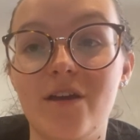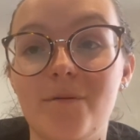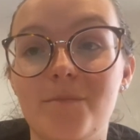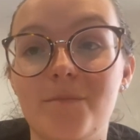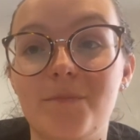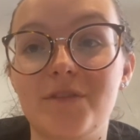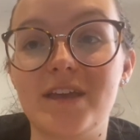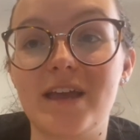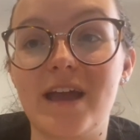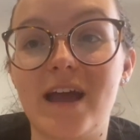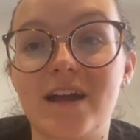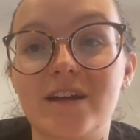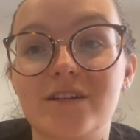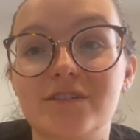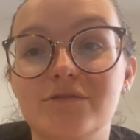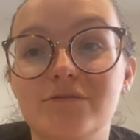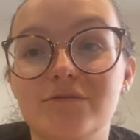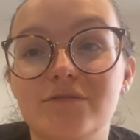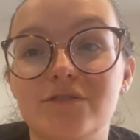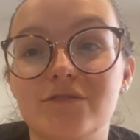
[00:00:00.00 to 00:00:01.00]
But the
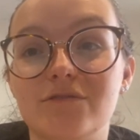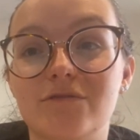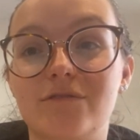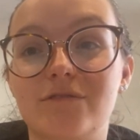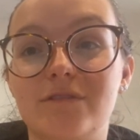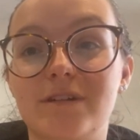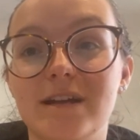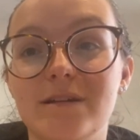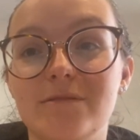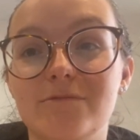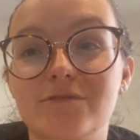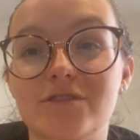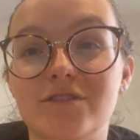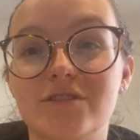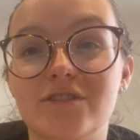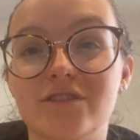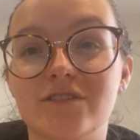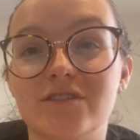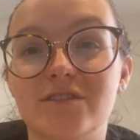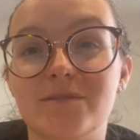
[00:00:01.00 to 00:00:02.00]
actual story was
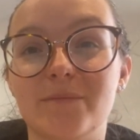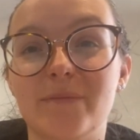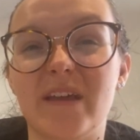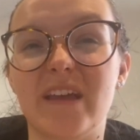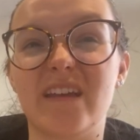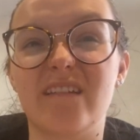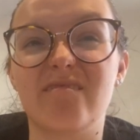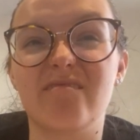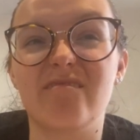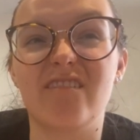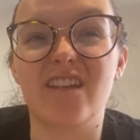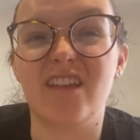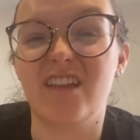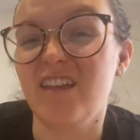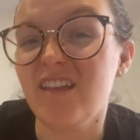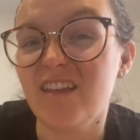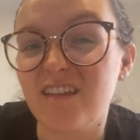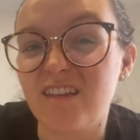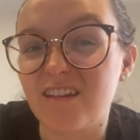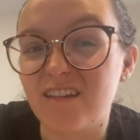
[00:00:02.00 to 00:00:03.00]
just a bit eh.
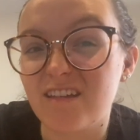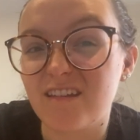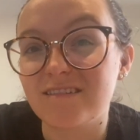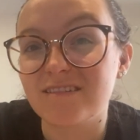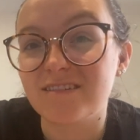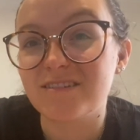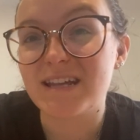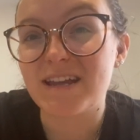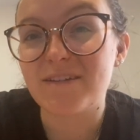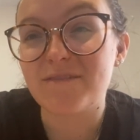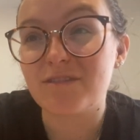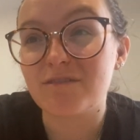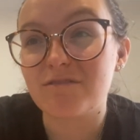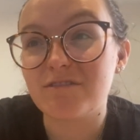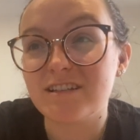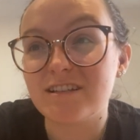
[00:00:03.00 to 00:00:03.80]
So give it 3